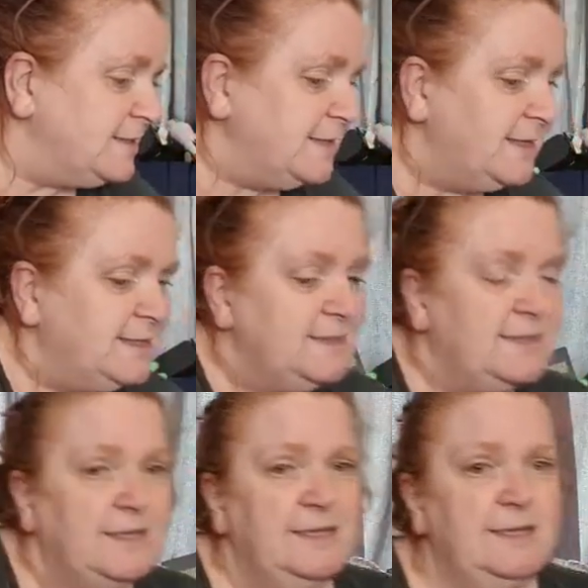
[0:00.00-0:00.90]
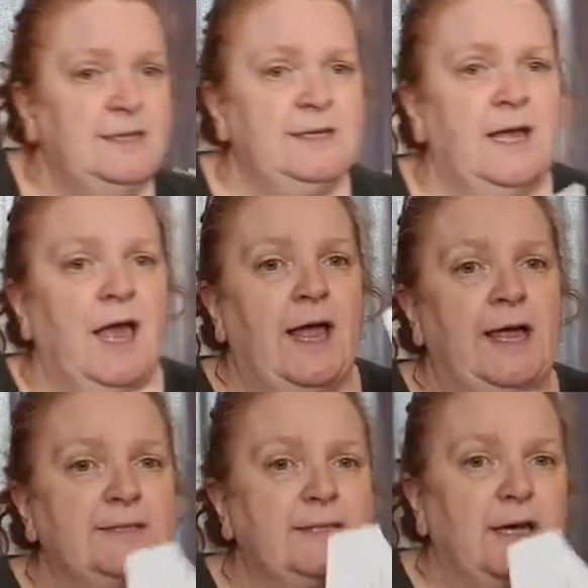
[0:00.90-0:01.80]
dun, dun, dun,
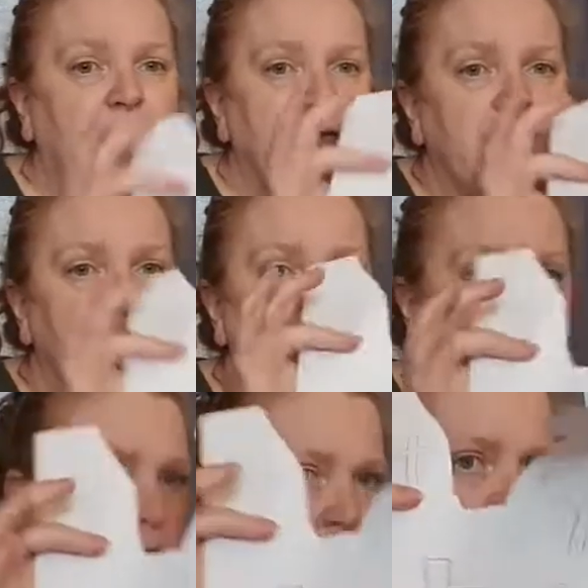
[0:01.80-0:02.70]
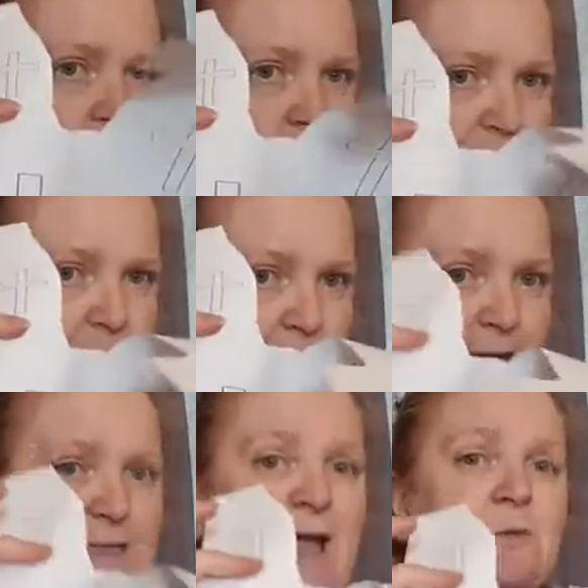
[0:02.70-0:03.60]
is uh, some cross
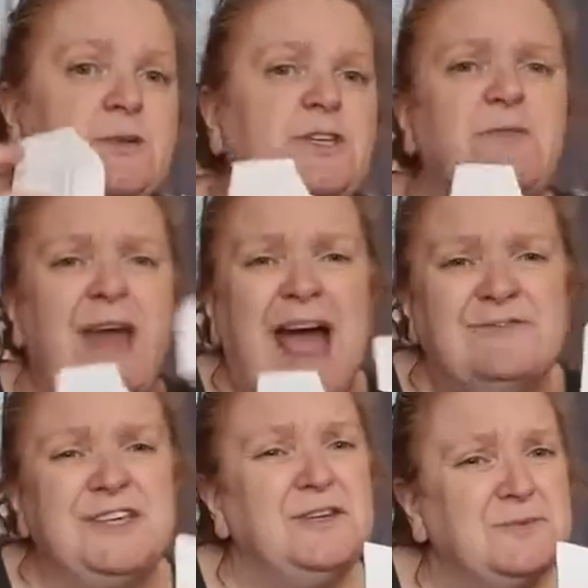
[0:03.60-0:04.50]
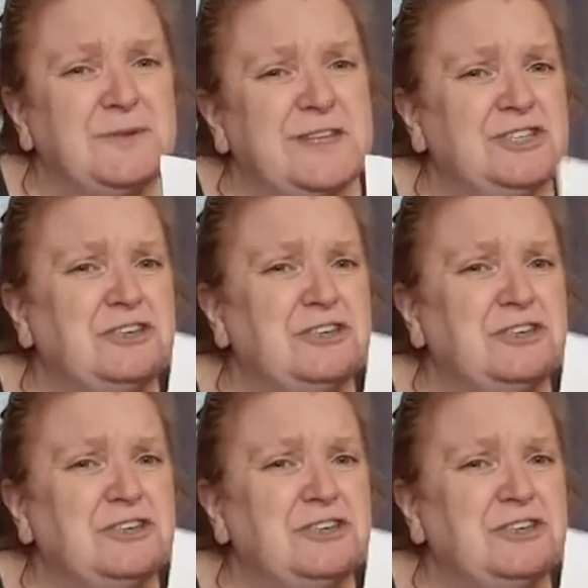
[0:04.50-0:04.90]
templates. Now, you don't have to use one of these.